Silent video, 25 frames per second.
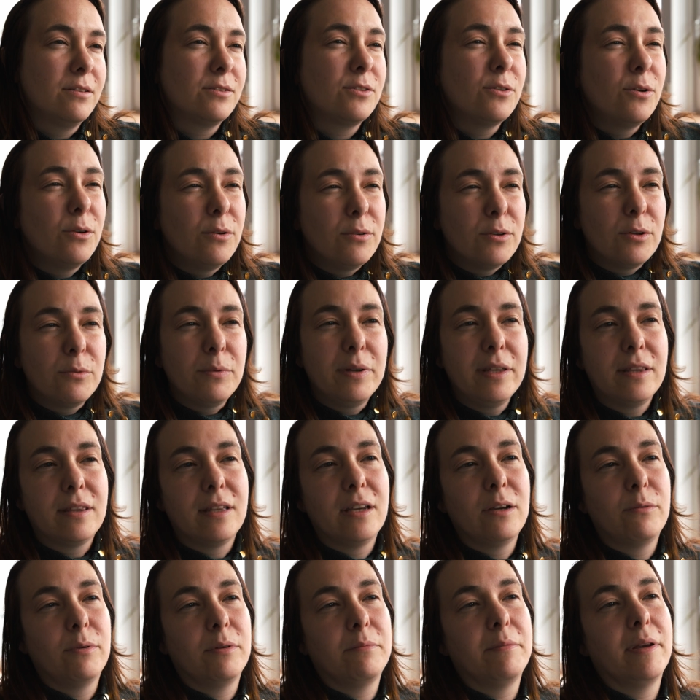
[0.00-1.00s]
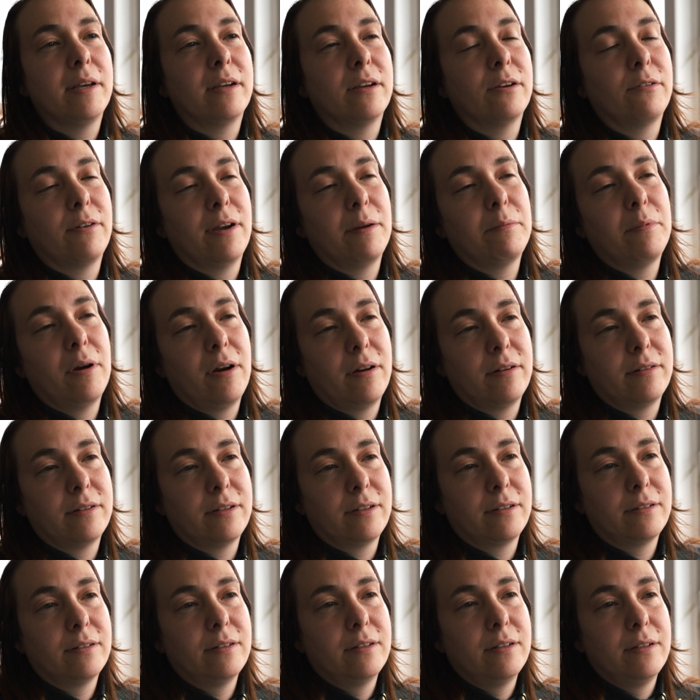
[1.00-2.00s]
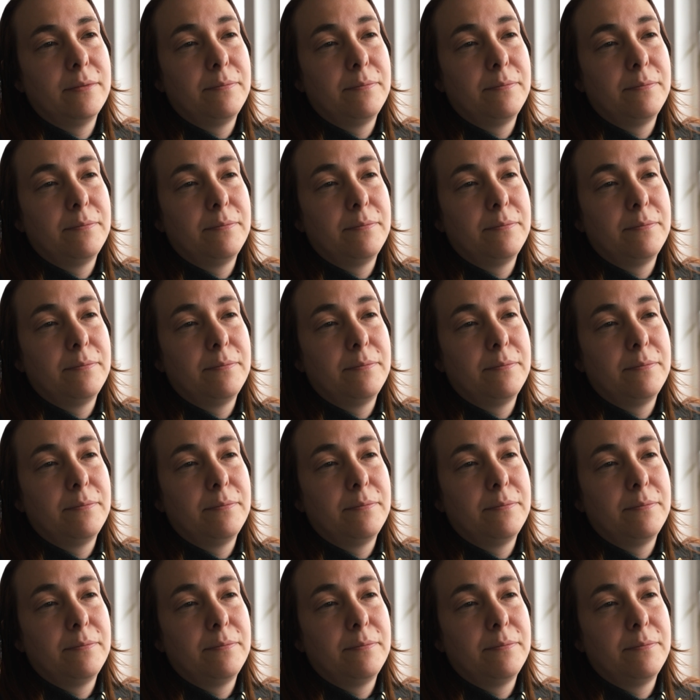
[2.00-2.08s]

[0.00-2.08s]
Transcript: So who do we think would make a great partner?